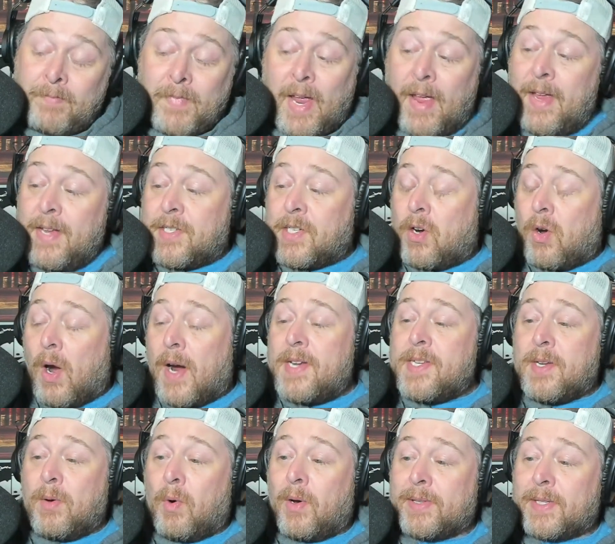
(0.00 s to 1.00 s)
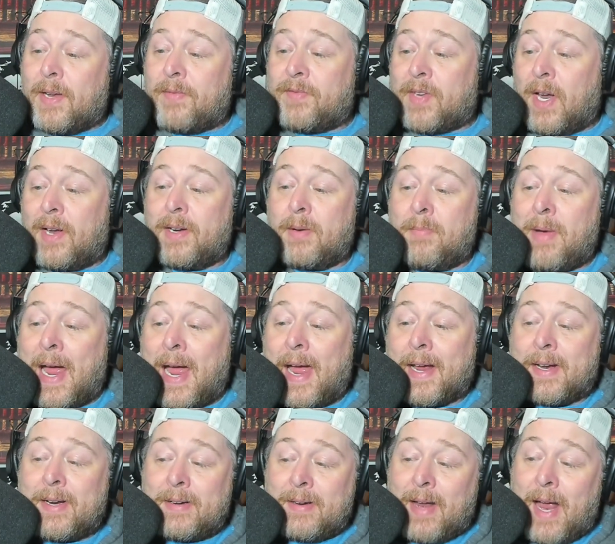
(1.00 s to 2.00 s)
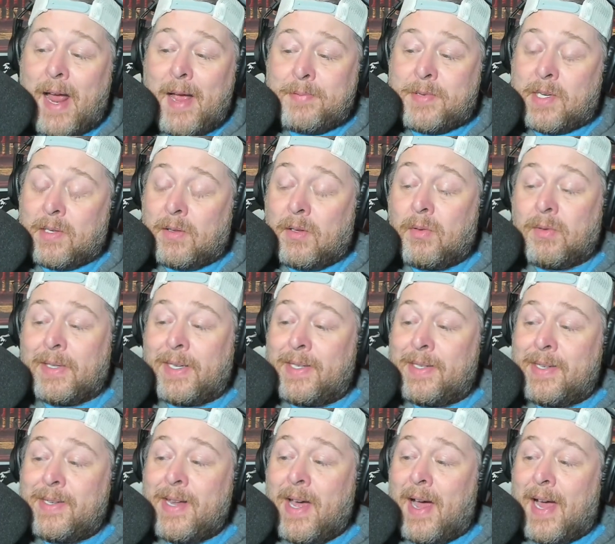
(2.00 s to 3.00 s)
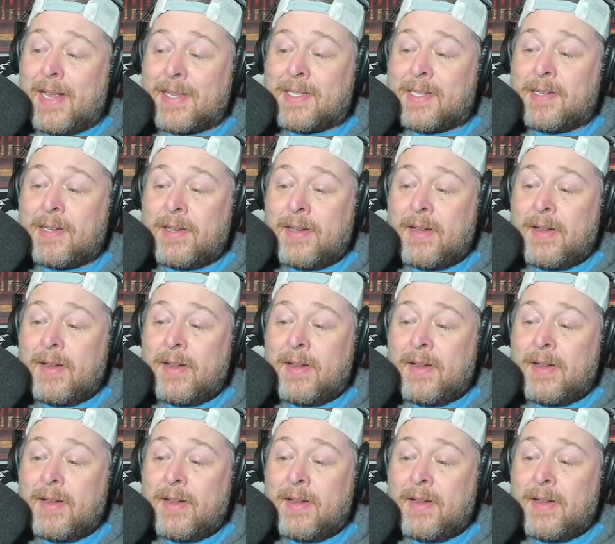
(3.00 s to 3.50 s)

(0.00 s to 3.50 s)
It's crazy what they've done to Mac. Absolutely nuts.